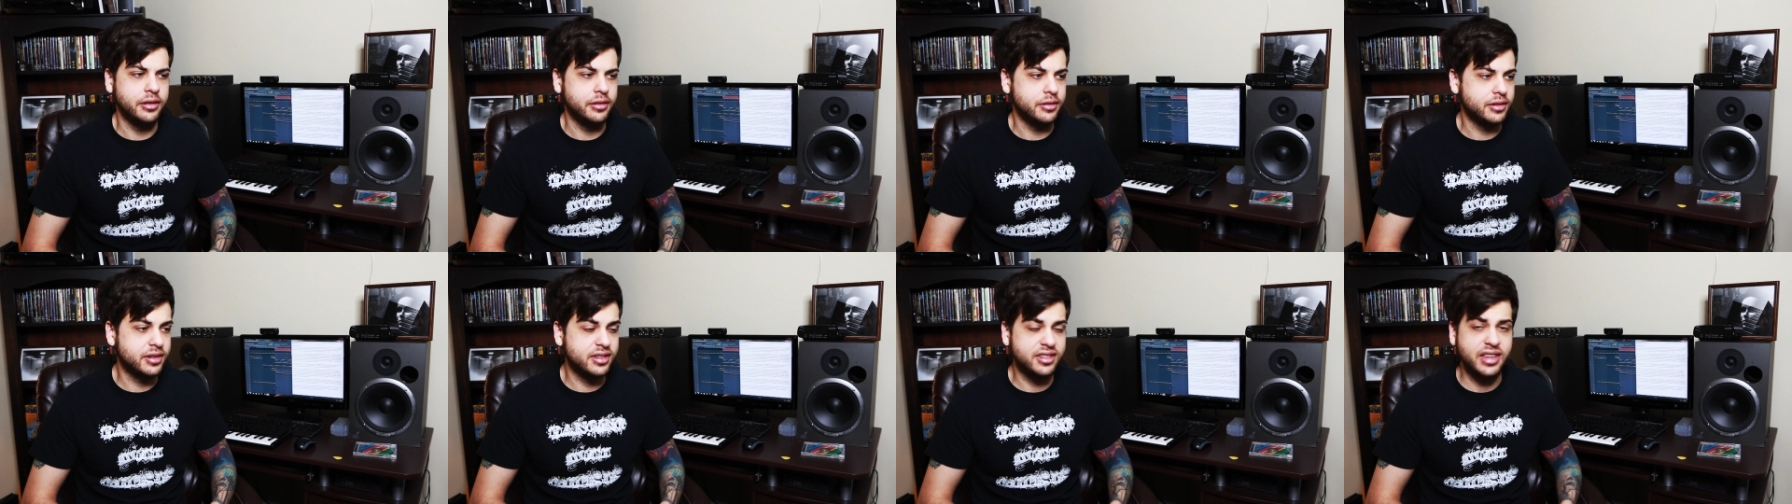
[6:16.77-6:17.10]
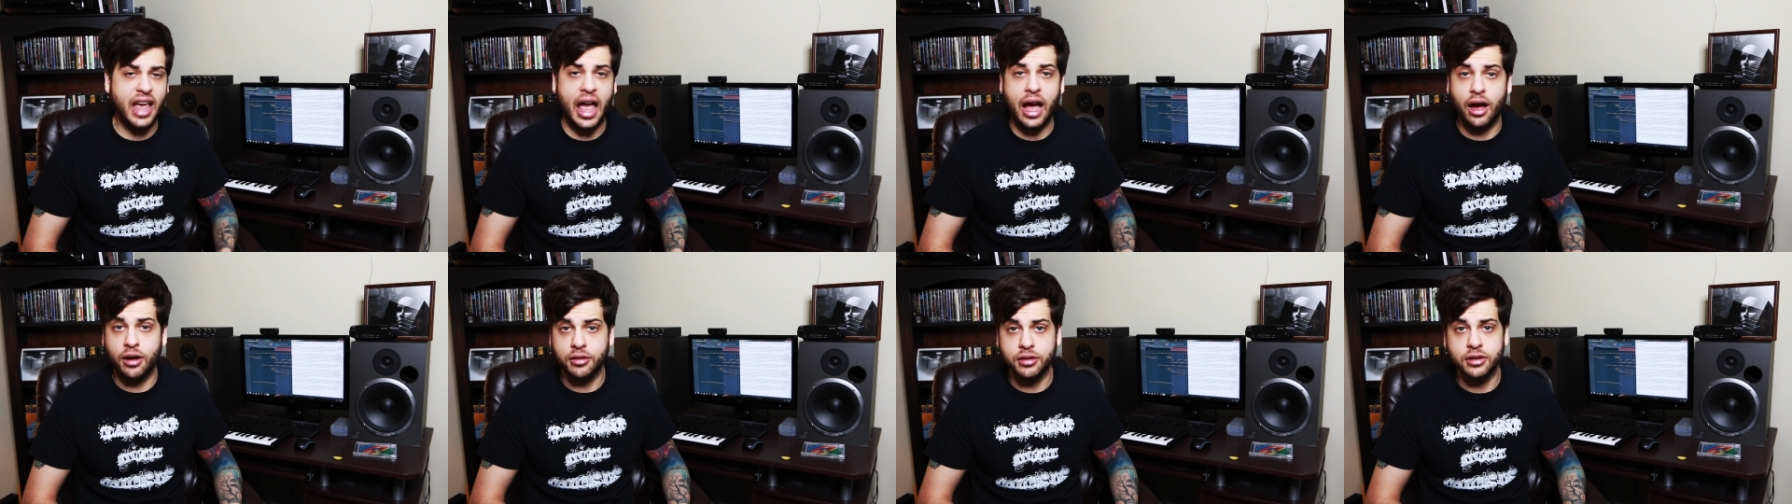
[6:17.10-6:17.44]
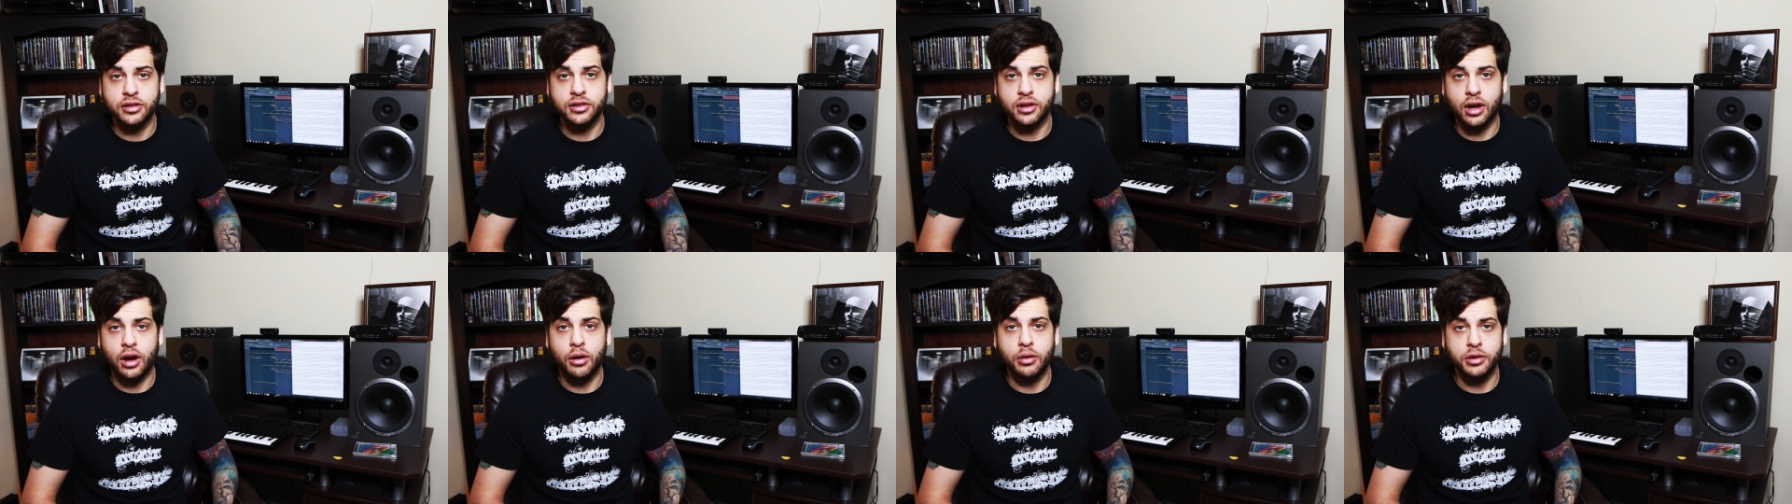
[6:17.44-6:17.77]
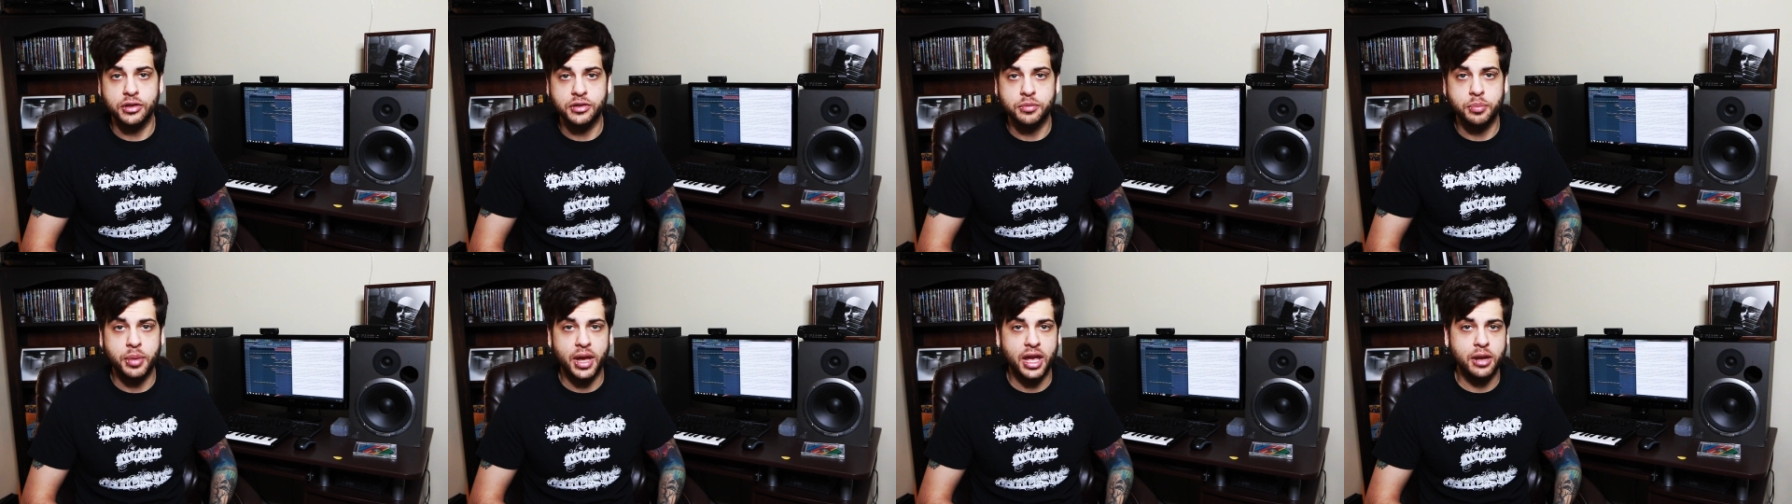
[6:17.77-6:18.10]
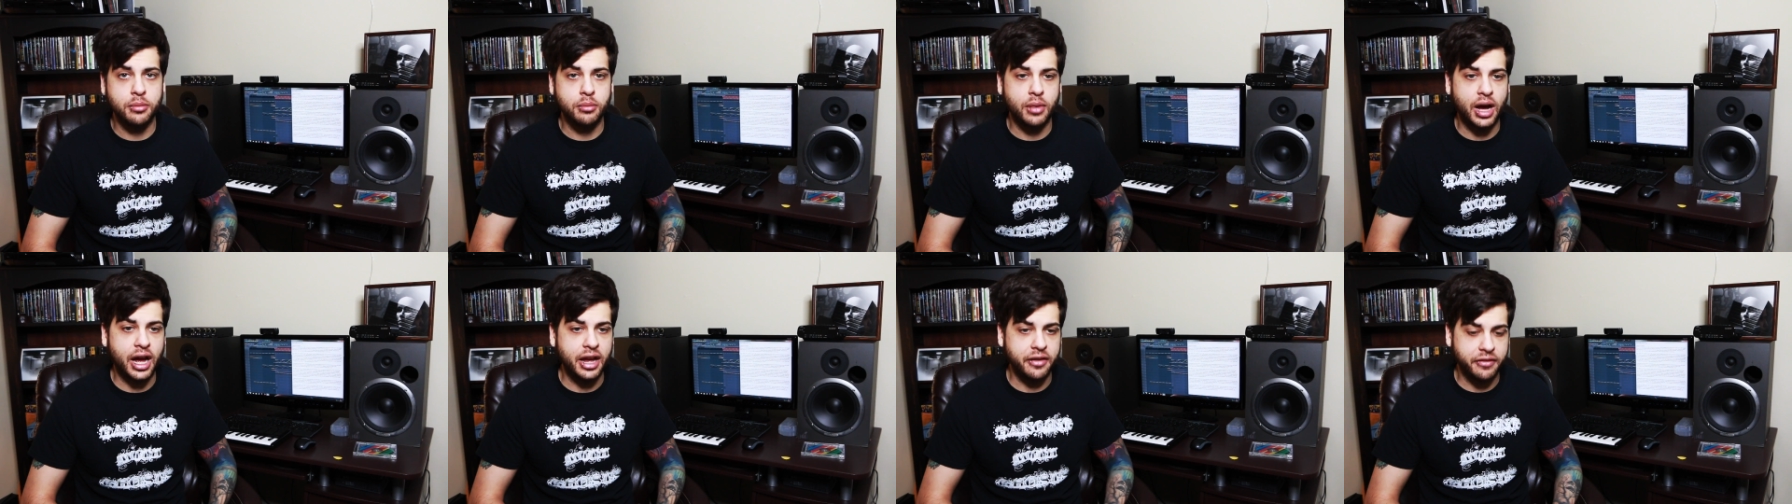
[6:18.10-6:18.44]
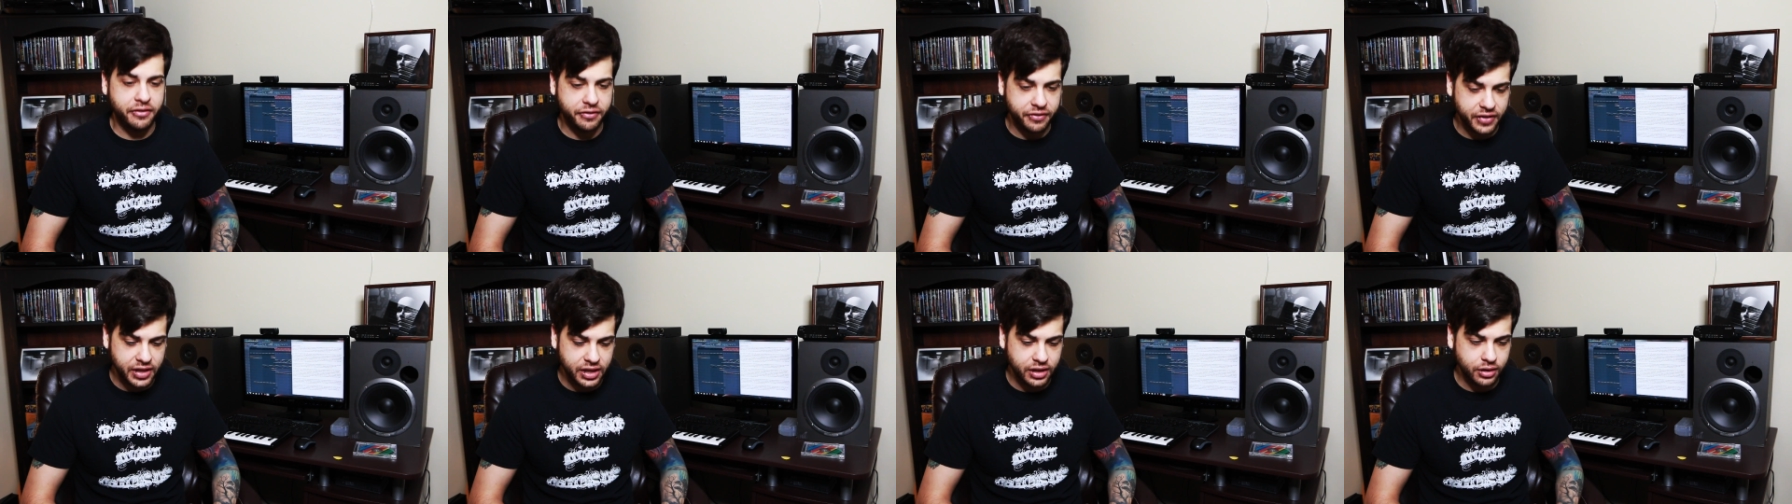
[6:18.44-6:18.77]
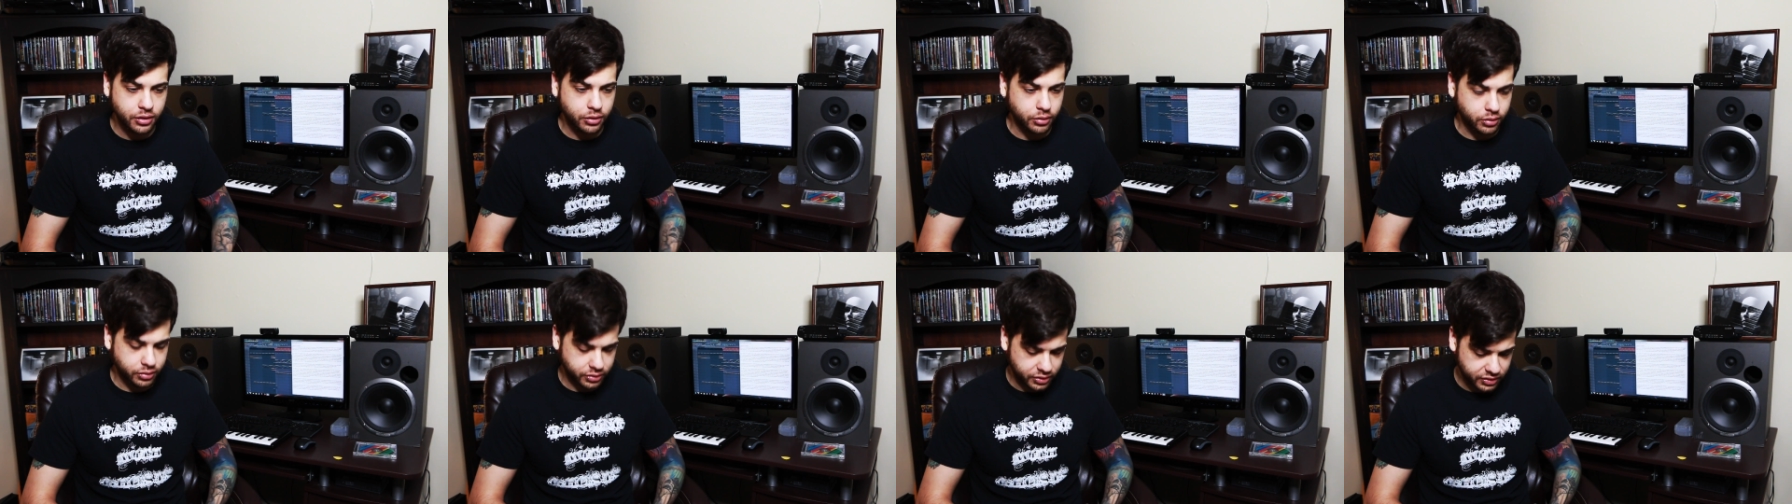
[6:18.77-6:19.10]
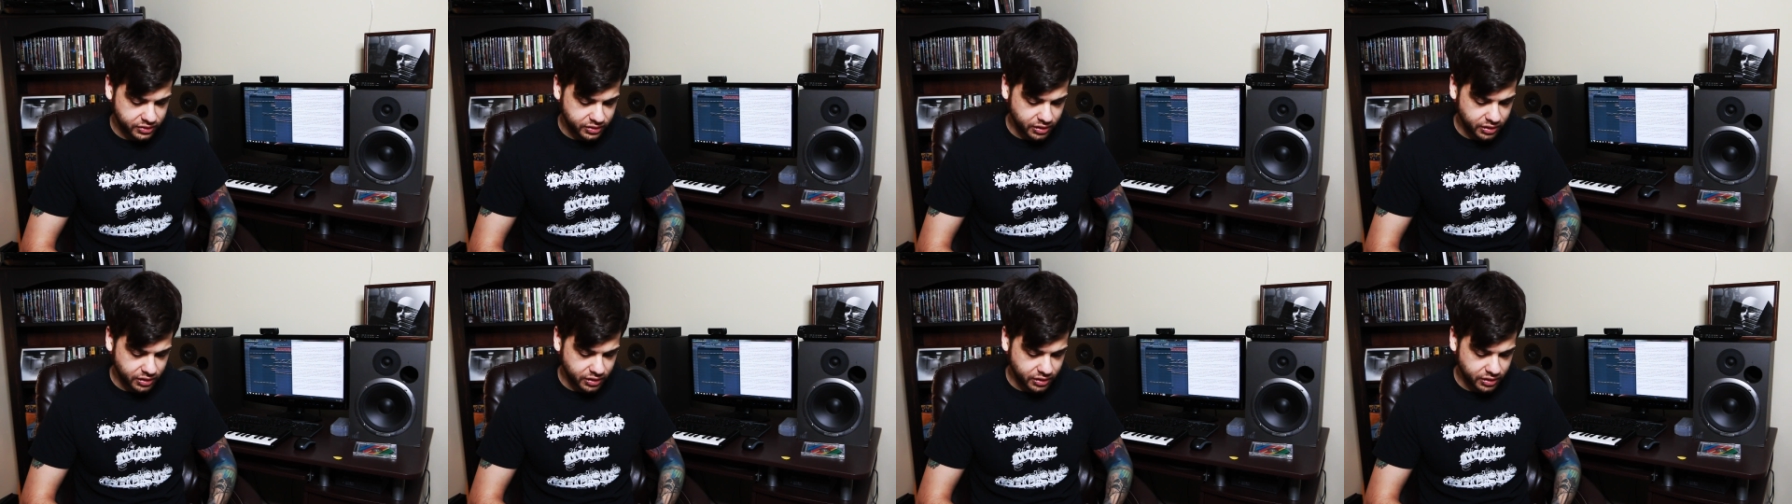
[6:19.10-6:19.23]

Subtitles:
Sound has always been my field.